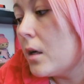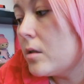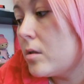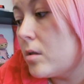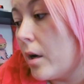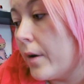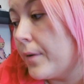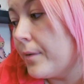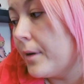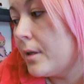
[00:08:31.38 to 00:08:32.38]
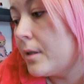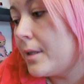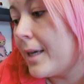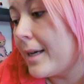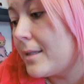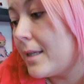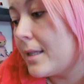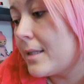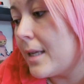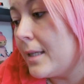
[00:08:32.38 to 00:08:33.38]
So yes,
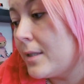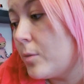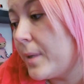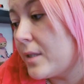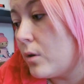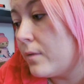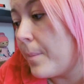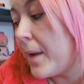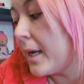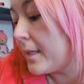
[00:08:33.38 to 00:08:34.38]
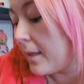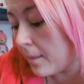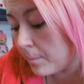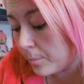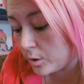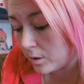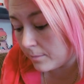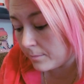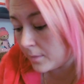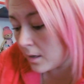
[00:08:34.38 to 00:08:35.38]
it's a little bit of a pain in the
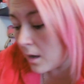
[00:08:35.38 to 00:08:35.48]
bottom.